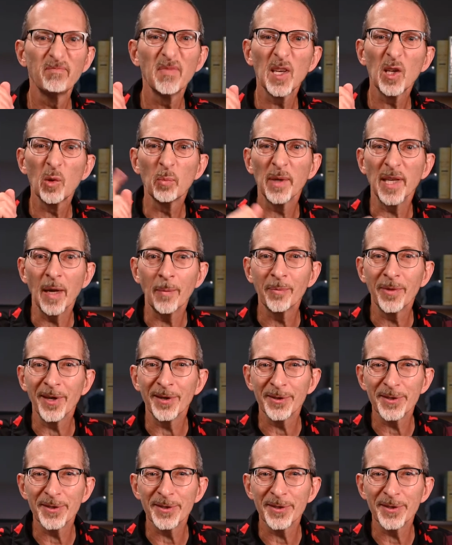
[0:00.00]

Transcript: It'll be up there